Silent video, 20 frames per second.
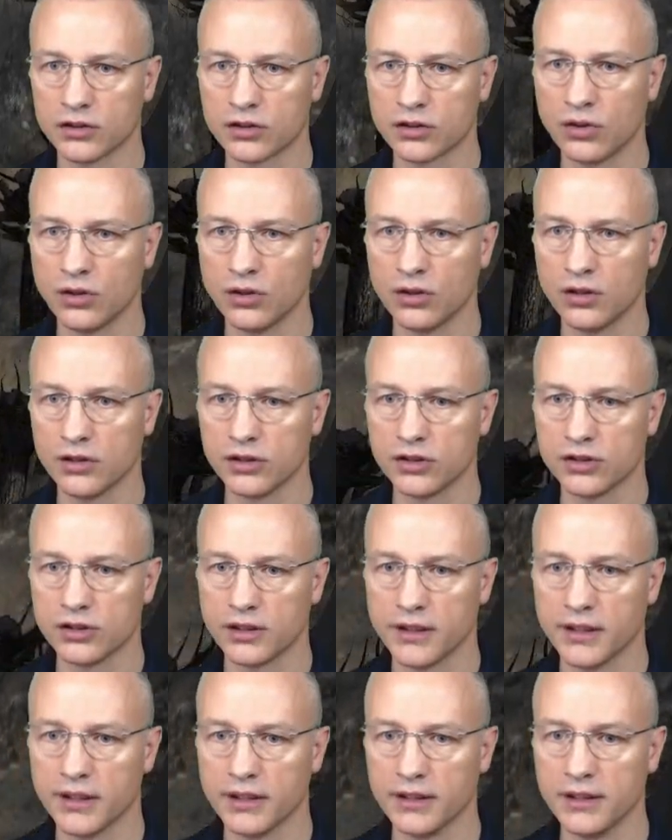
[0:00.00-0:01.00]
corners
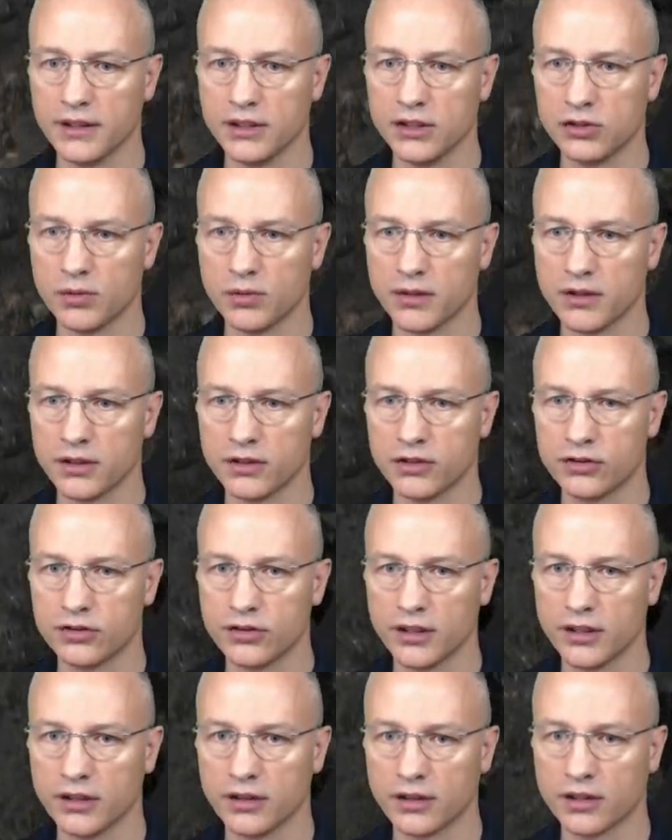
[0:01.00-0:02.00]
like these where the
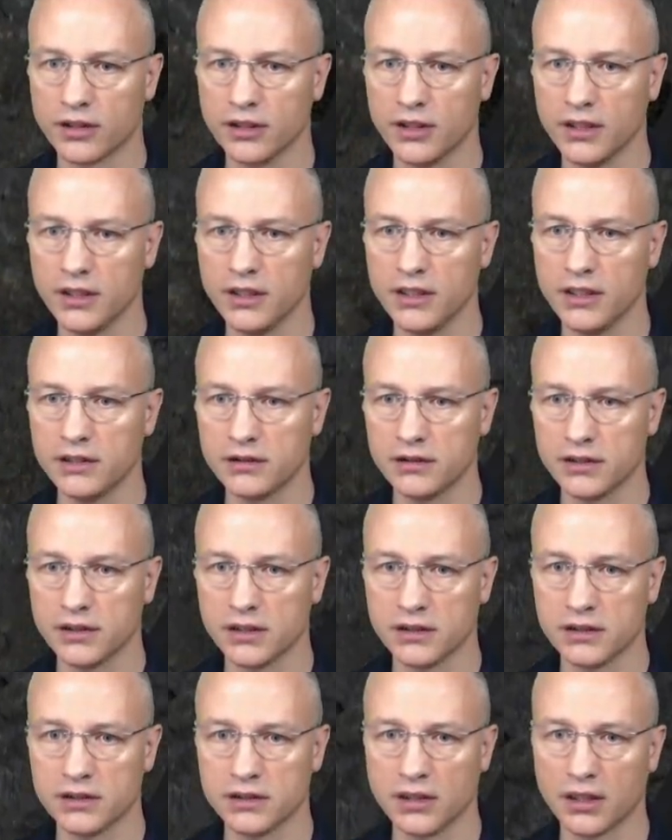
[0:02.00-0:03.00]
trailer could easily
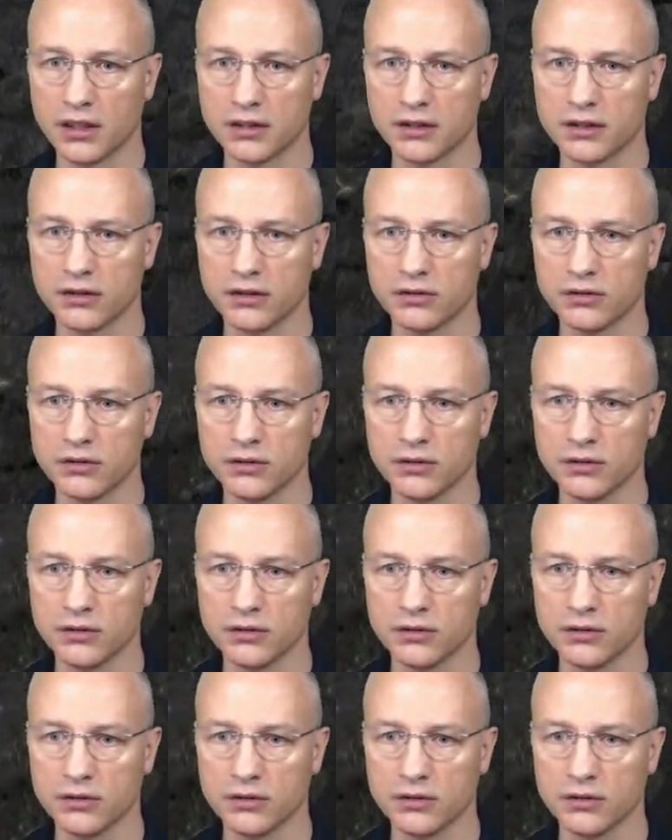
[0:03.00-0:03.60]
start to go.